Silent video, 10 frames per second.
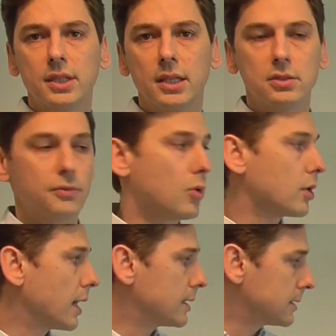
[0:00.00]
sales
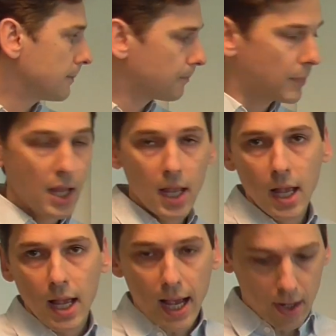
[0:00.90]
forecasting.
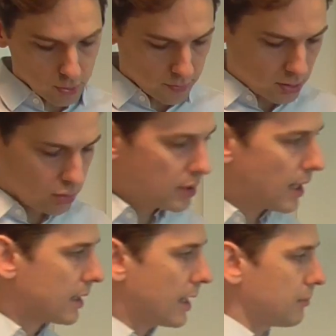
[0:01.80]
How do we do
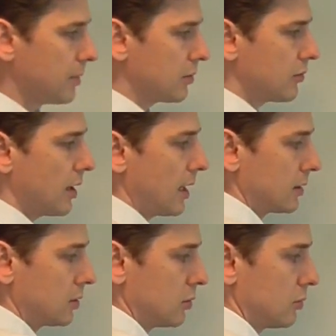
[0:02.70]
that? Let me
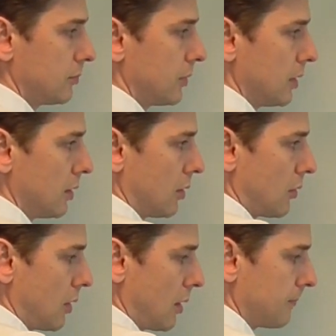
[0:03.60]
try to
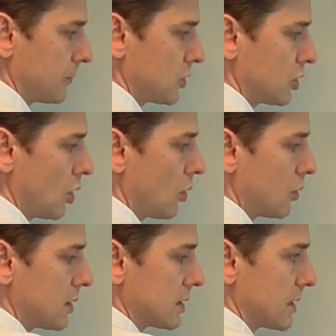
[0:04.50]

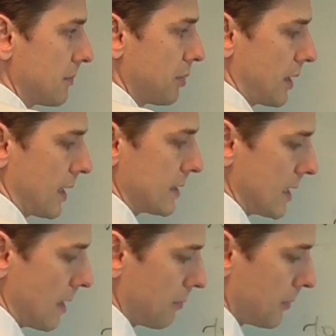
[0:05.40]
show a simple
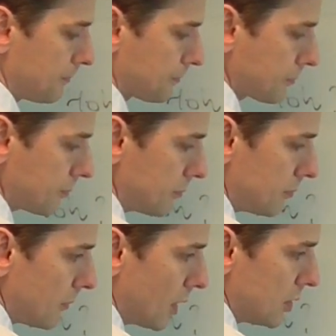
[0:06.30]
example.
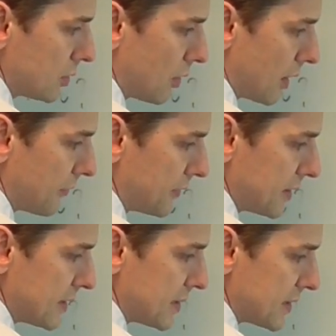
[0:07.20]
So if
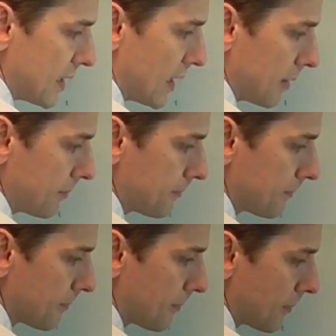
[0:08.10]
this is time
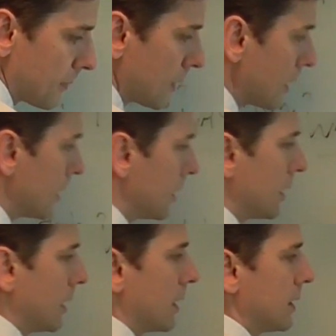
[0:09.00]

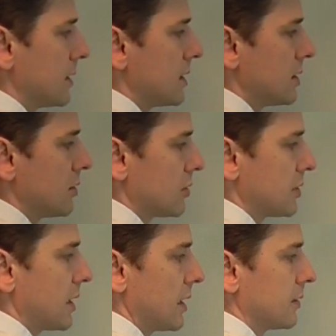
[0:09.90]
and this is your
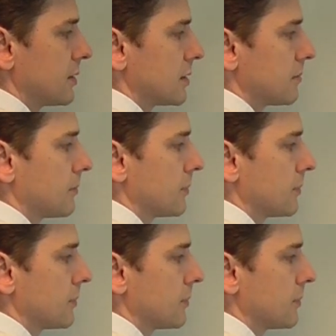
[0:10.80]
sales